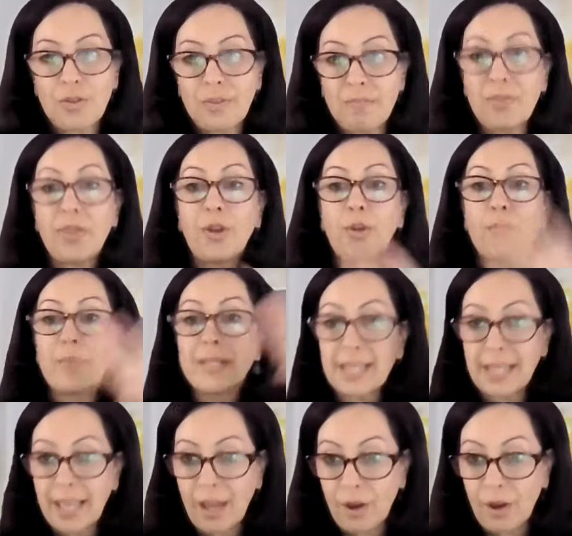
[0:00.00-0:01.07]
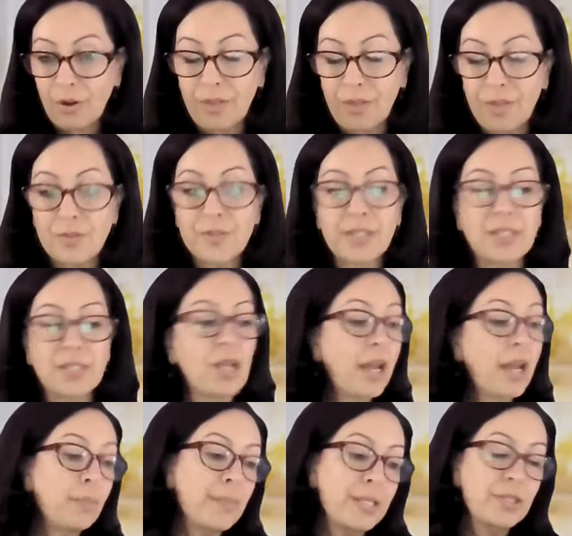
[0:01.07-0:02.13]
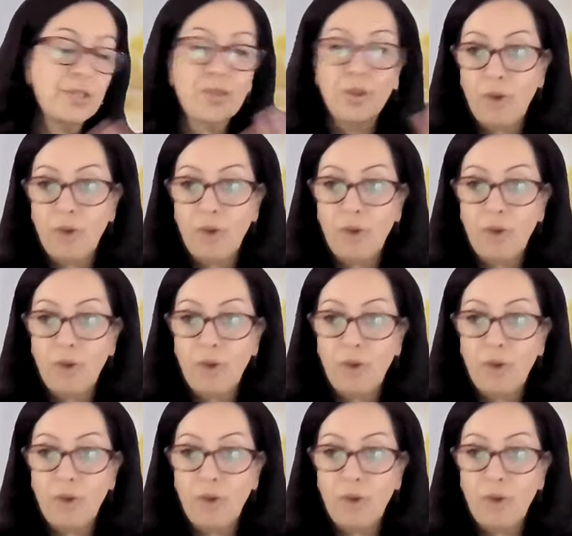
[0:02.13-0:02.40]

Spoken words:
then they're missing out on those entitlements.